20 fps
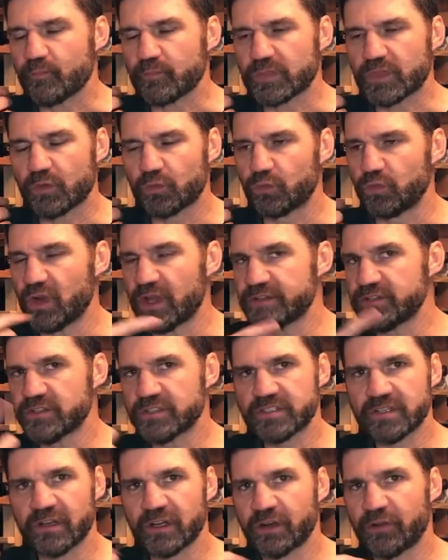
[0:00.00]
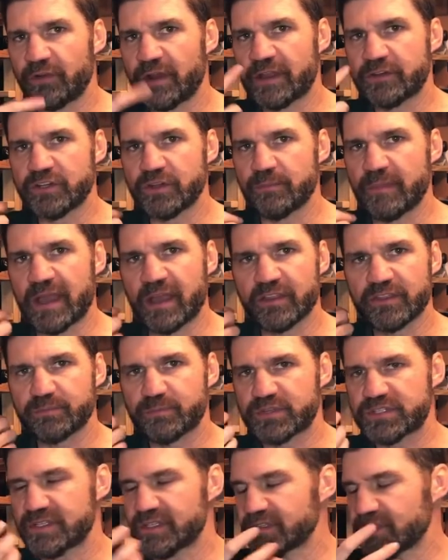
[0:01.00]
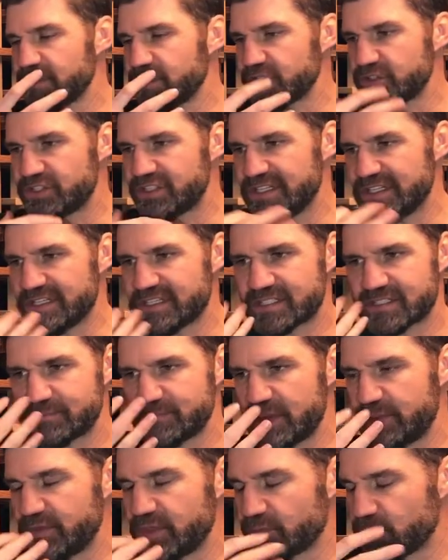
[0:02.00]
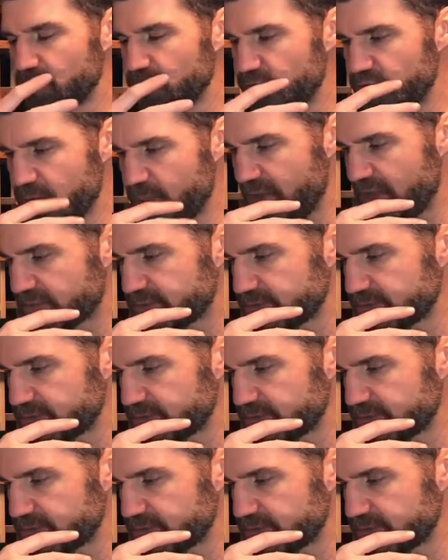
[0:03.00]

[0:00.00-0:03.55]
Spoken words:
Run your tongue around your mouth, particularly your cheeks, maybe the roof of your mouth a